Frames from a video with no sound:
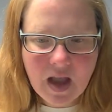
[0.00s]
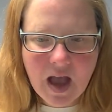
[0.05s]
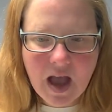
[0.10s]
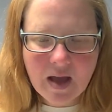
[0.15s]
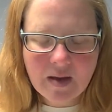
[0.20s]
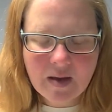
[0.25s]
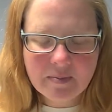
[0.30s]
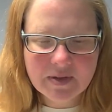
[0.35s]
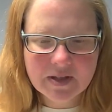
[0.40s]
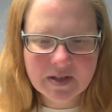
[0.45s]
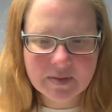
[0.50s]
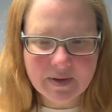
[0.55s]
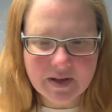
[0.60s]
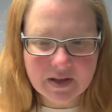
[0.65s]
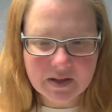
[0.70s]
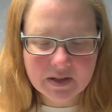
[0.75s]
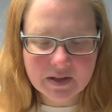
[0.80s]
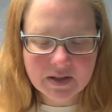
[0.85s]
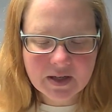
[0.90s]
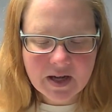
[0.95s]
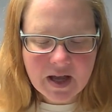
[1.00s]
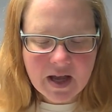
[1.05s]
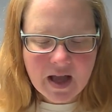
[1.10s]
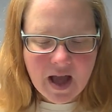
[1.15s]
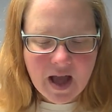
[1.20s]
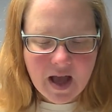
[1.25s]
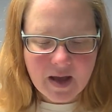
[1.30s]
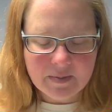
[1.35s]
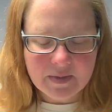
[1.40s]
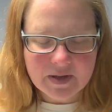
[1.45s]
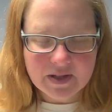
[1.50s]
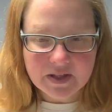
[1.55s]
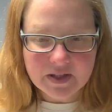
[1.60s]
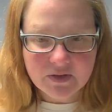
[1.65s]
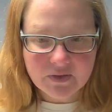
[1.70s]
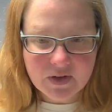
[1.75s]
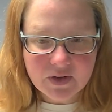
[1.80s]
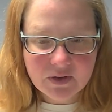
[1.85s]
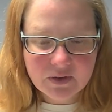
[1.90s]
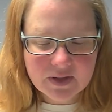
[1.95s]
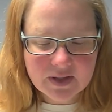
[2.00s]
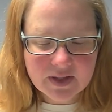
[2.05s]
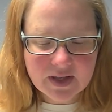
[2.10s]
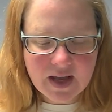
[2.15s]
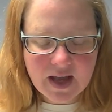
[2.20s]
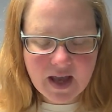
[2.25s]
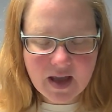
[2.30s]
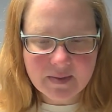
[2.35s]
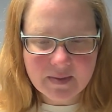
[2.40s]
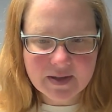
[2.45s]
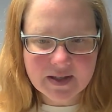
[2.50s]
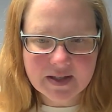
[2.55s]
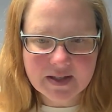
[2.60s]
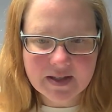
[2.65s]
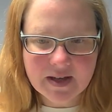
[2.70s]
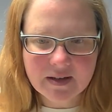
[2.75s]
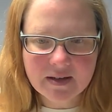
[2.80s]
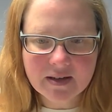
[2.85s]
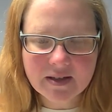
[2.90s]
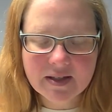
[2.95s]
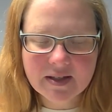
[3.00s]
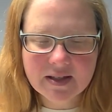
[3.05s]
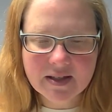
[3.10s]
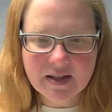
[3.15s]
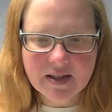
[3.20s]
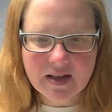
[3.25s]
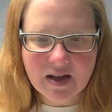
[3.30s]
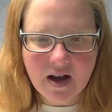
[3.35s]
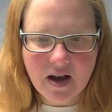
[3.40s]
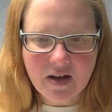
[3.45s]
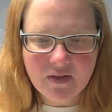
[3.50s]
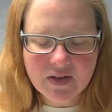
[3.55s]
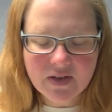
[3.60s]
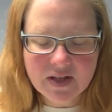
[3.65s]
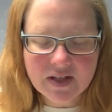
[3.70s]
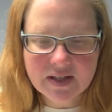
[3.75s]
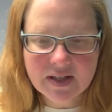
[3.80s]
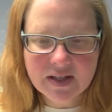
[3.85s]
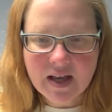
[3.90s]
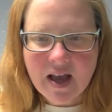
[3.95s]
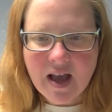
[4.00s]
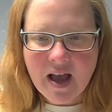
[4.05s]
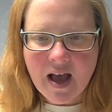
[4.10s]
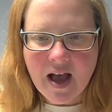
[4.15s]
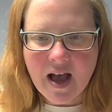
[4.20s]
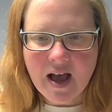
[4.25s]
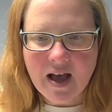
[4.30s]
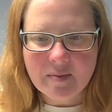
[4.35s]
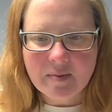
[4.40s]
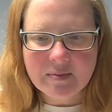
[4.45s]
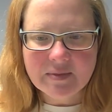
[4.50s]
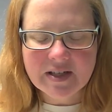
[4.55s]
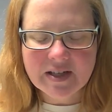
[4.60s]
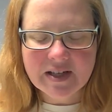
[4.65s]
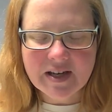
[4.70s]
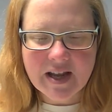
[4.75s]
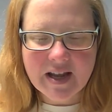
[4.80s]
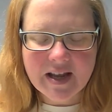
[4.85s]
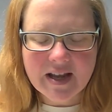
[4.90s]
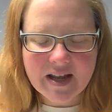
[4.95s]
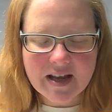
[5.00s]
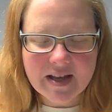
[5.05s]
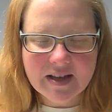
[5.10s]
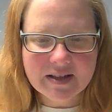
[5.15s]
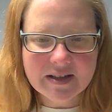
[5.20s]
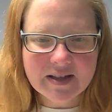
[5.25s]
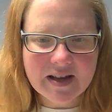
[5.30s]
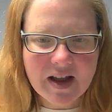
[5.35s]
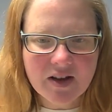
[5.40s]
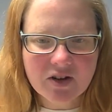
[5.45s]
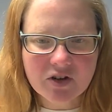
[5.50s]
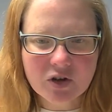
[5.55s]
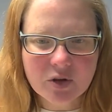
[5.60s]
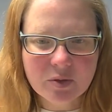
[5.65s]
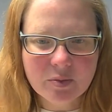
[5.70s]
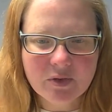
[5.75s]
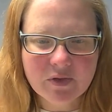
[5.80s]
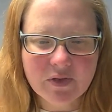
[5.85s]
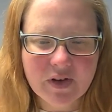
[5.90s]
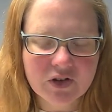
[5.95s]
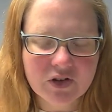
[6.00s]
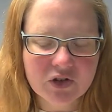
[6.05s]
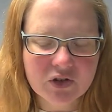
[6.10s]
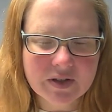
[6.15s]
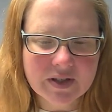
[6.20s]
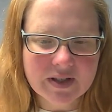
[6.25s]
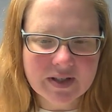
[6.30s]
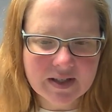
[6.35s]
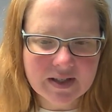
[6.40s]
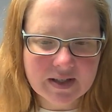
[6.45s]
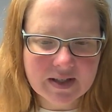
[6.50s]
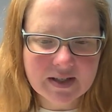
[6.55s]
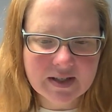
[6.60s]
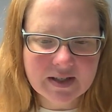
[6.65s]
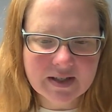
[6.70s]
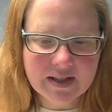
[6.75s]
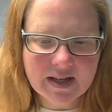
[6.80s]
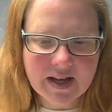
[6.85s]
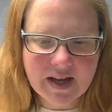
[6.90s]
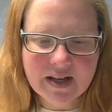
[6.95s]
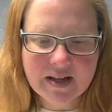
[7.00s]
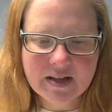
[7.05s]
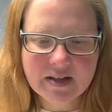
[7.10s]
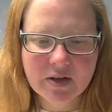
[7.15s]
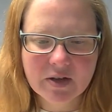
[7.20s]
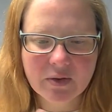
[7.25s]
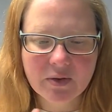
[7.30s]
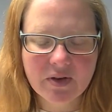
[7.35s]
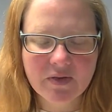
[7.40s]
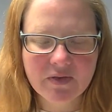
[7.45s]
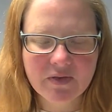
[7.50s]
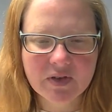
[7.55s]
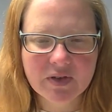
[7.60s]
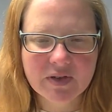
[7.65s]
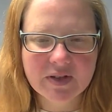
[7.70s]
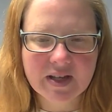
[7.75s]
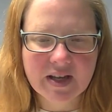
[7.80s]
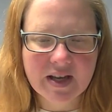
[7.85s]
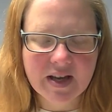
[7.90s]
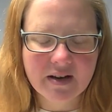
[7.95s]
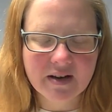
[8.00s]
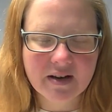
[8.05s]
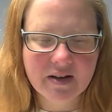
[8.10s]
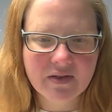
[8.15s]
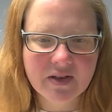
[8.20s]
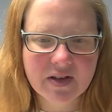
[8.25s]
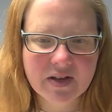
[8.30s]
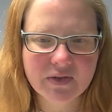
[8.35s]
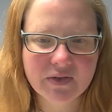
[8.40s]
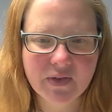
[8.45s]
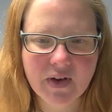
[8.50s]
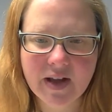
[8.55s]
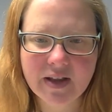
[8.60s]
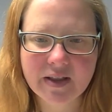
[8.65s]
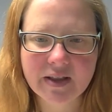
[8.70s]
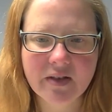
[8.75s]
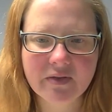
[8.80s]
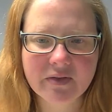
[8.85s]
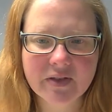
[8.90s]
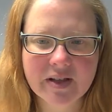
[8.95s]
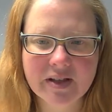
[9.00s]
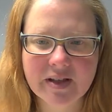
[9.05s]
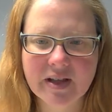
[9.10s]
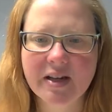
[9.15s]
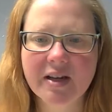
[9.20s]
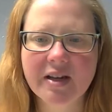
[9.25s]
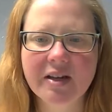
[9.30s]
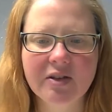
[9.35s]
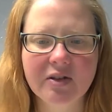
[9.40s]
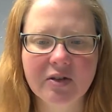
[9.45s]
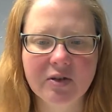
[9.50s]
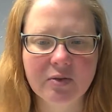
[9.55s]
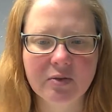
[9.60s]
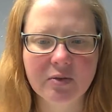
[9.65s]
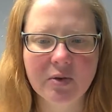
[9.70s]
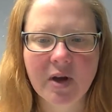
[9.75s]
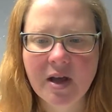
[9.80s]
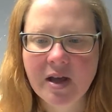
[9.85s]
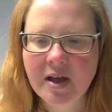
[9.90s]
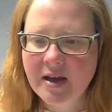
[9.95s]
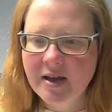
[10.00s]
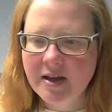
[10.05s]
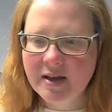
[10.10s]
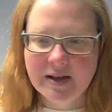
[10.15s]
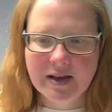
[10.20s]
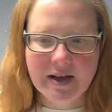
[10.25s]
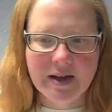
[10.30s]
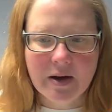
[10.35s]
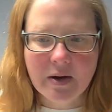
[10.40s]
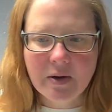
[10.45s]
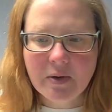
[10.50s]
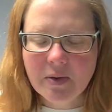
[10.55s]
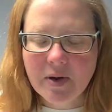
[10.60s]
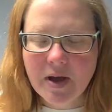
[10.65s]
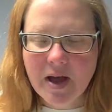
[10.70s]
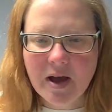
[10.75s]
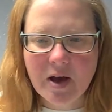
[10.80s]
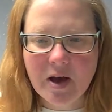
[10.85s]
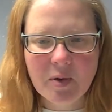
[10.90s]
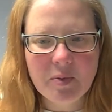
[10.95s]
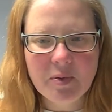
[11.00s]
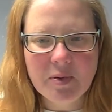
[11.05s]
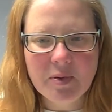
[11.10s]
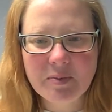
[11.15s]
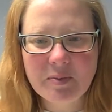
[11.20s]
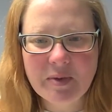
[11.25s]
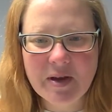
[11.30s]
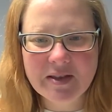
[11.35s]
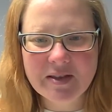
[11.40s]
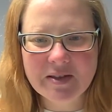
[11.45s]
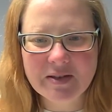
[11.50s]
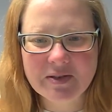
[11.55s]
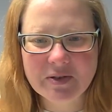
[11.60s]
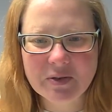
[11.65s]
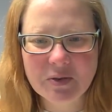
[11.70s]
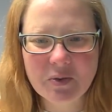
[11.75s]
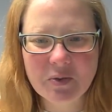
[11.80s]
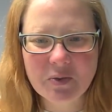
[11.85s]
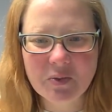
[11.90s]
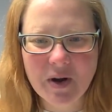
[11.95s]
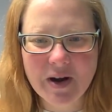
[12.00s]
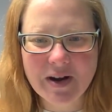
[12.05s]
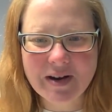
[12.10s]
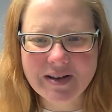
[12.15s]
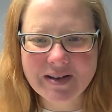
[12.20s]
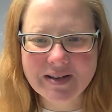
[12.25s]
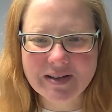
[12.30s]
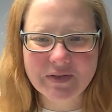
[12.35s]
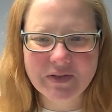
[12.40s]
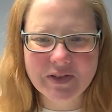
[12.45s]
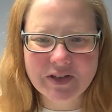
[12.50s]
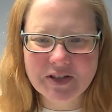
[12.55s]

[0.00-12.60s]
uh, Miss Miller, Mrs. Fuchs, and Mrs. Douglas in the office. Um, today is National Professional Assistance Day, so if you see any of these fine, lovely ladies who you know, help make the school run as